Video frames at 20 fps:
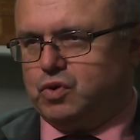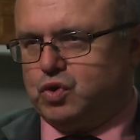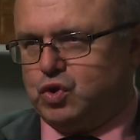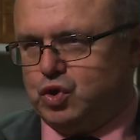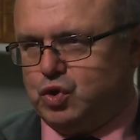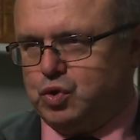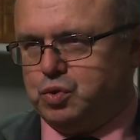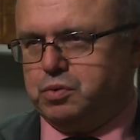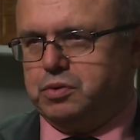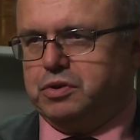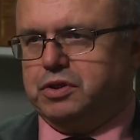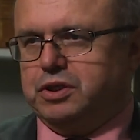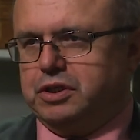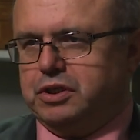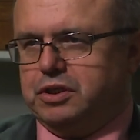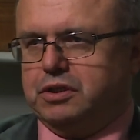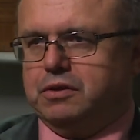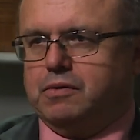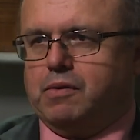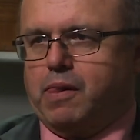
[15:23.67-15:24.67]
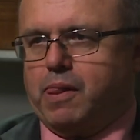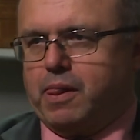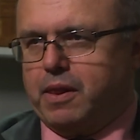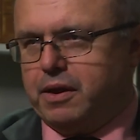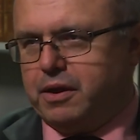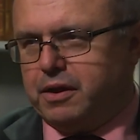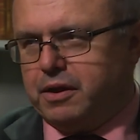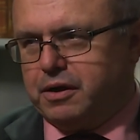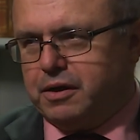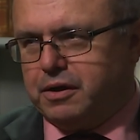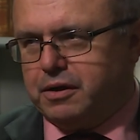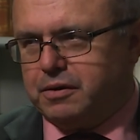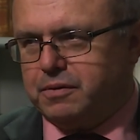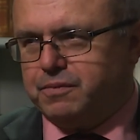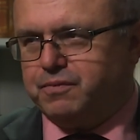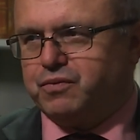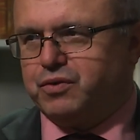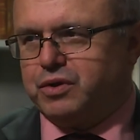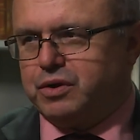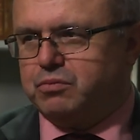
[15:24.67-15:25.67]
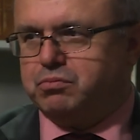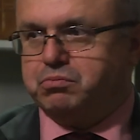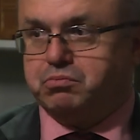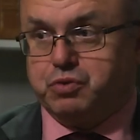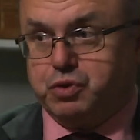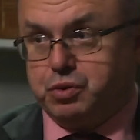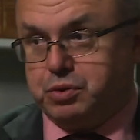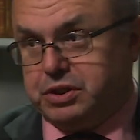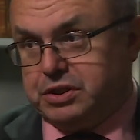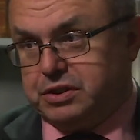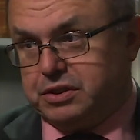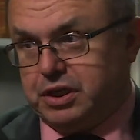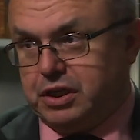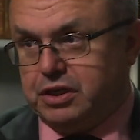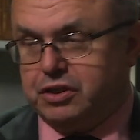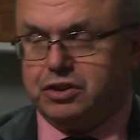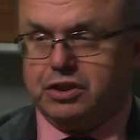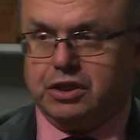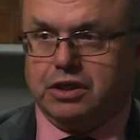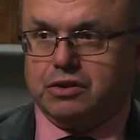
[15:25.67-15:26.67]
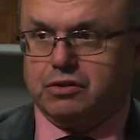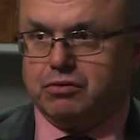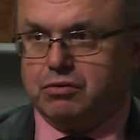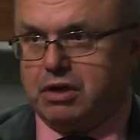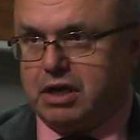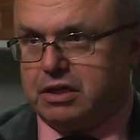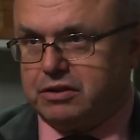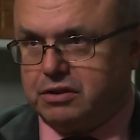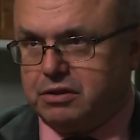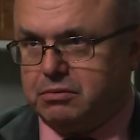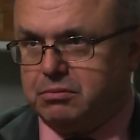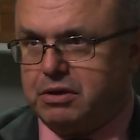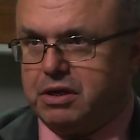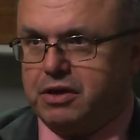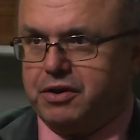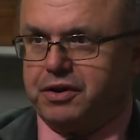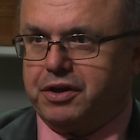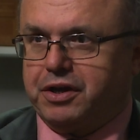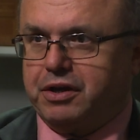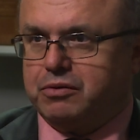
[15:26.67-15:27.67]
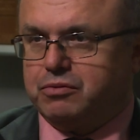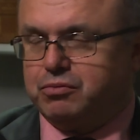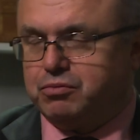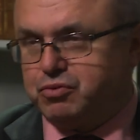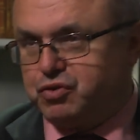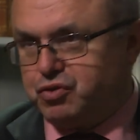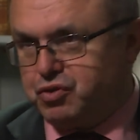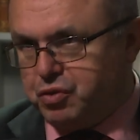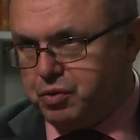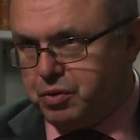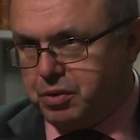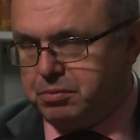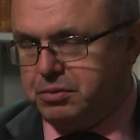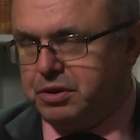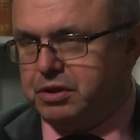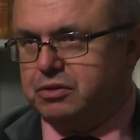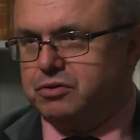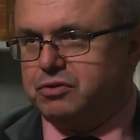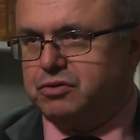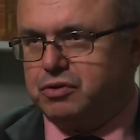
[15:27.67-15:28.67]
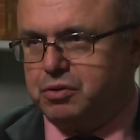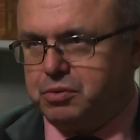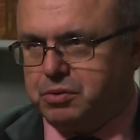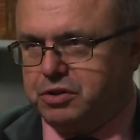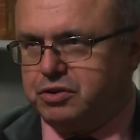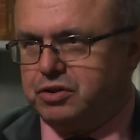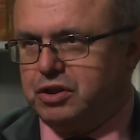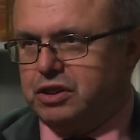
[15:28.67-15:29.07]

to the um, to East Asia to Latin America through the through the